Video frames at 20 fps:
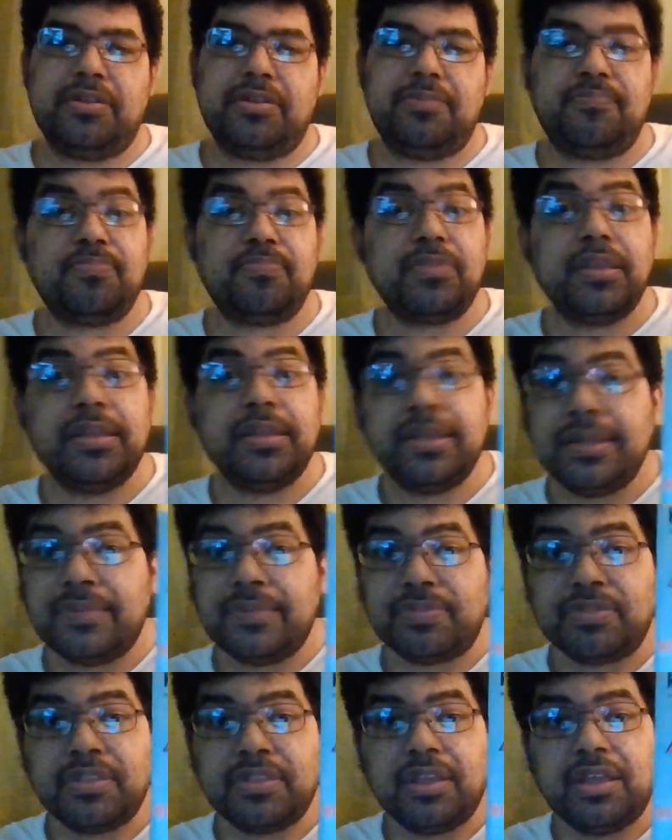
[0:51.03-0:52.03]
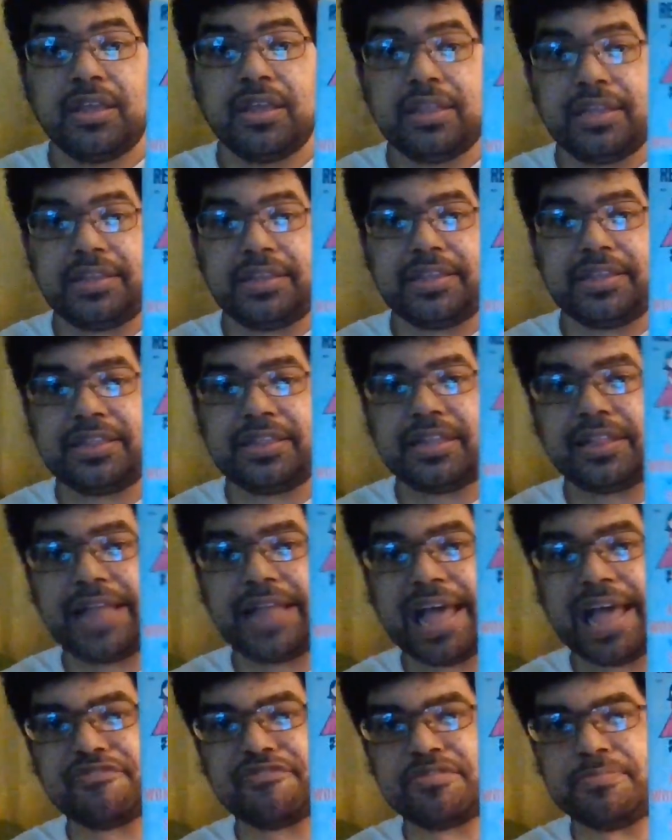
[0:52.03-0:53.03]
then. This is the
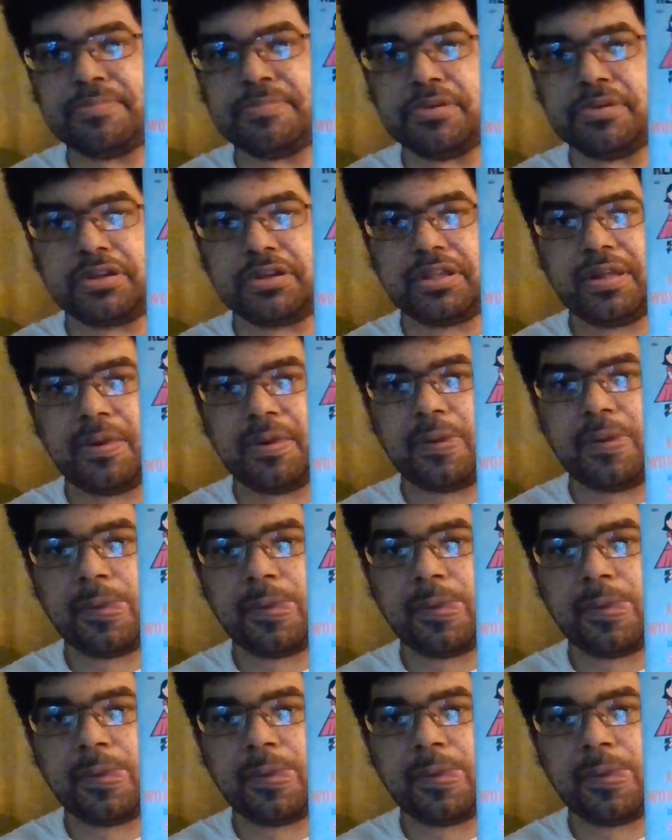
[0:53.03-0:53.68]
laughing book